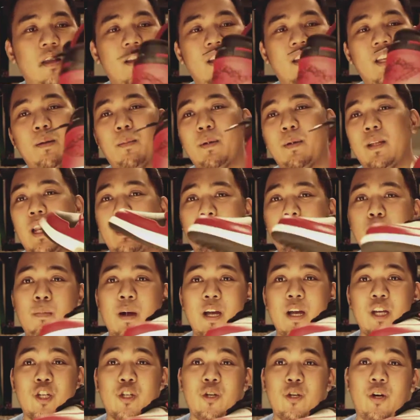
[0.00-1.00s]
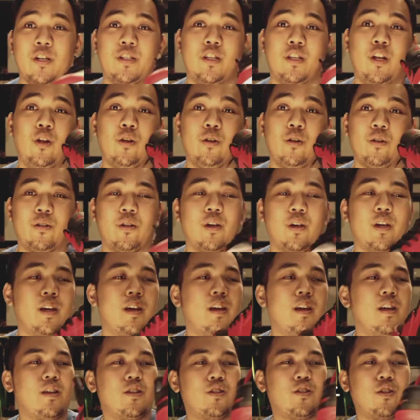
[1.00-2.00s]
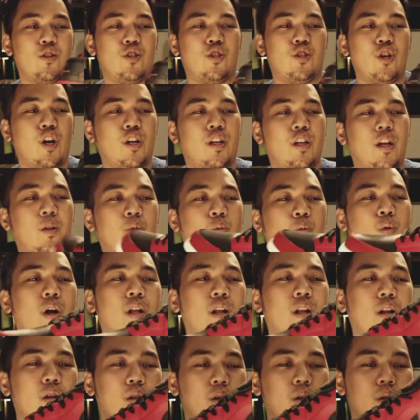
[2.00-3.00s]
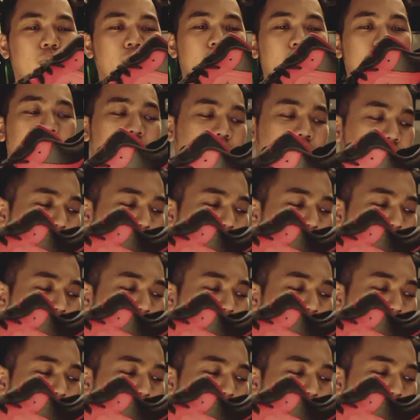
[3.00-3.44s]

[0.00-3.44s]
hindi naman nila ibabash to kasi low to eh. So, Jordan one Low,